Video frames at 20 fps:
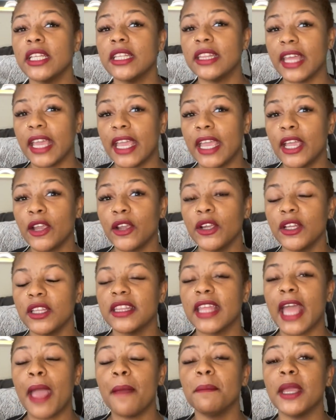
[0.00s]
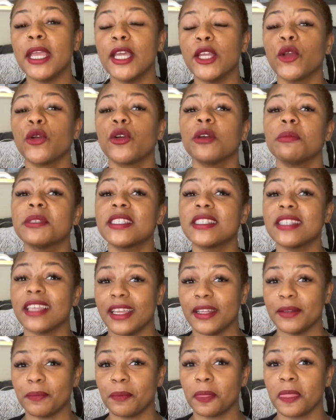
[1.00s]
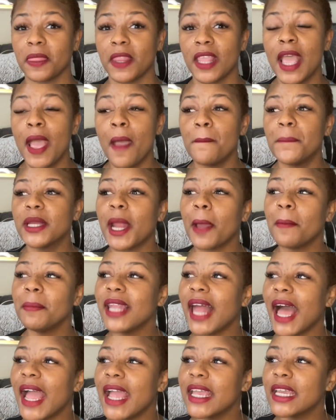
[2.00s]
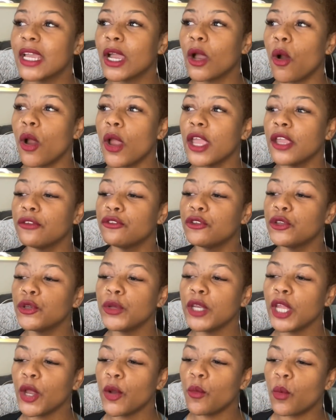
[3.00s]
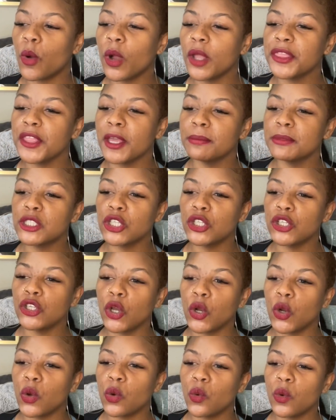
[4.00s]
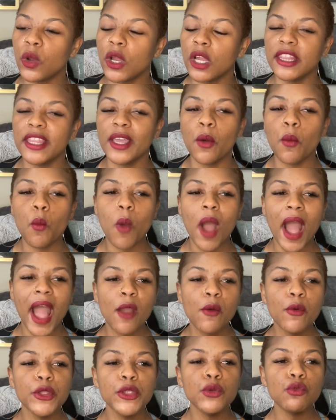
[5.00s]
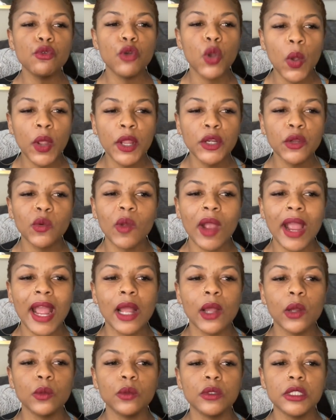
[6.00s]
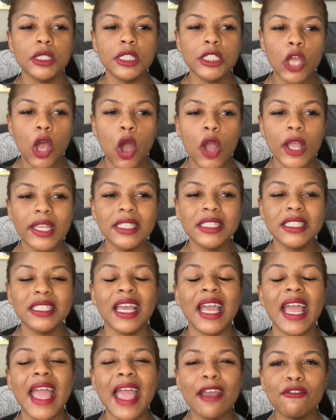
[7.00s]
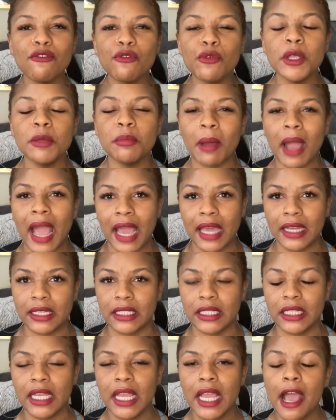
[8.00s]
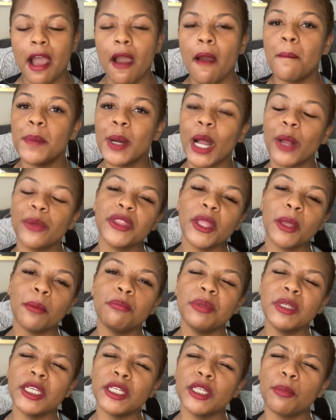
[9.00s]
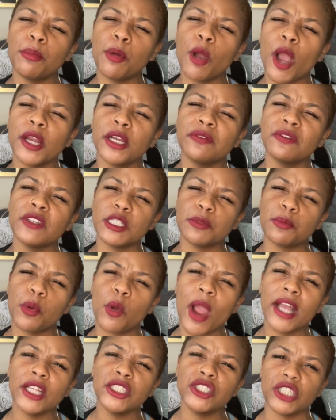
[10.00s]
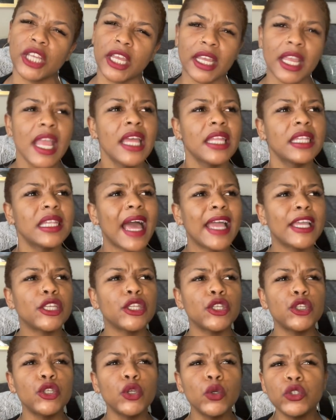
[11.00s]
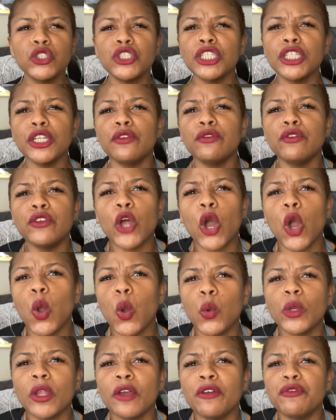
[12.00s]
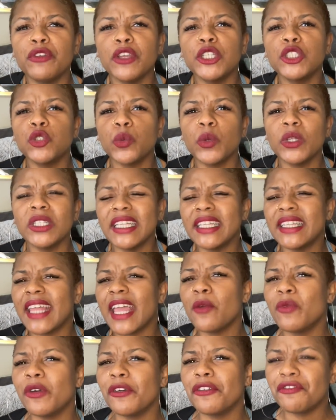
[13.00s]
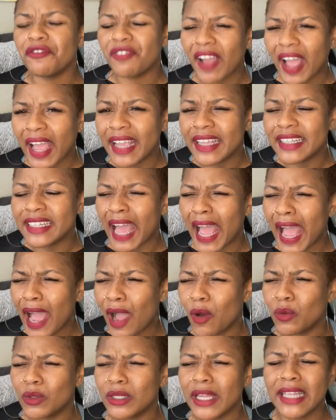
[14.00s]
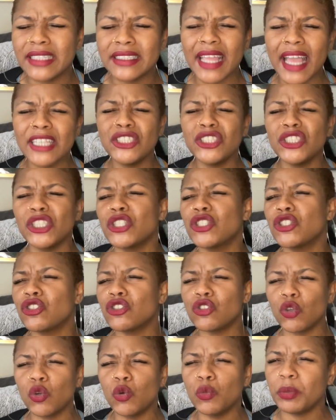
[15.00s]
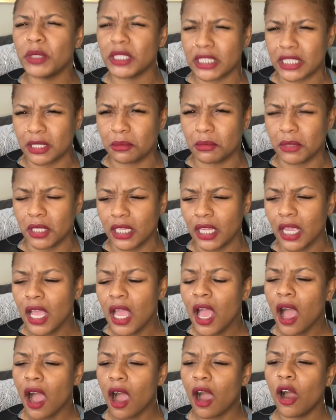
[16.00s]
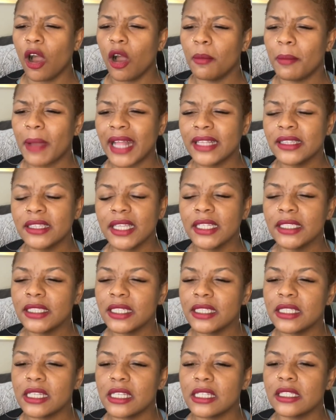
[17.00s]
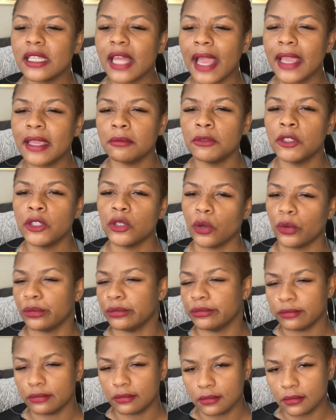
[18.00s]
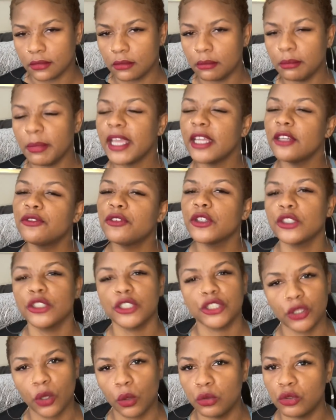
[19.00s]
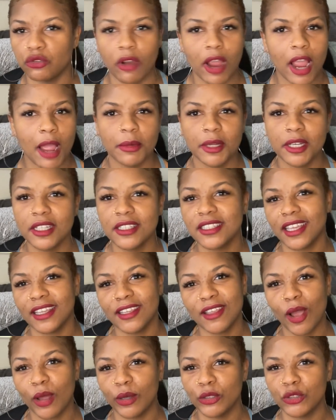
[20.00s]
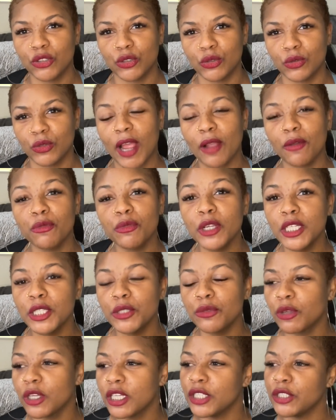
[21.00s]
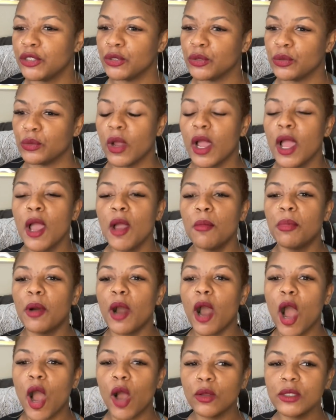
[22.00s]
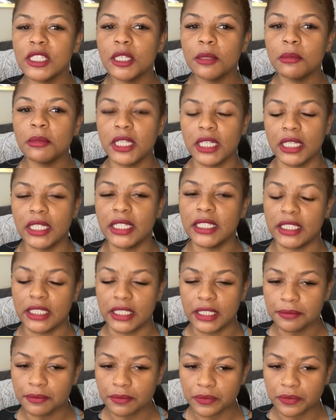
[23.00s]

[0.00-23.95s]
there, that made her upset. But I'm like, if you didn't want them to know, then why were you going around talking to everybody about them being a part of this project? Like, you should have known eventually they would find out. Like, that's just stupid to me. I think this is like, you know, made for the show drama, to tell y'all the truth. I really, really do. But ultimately,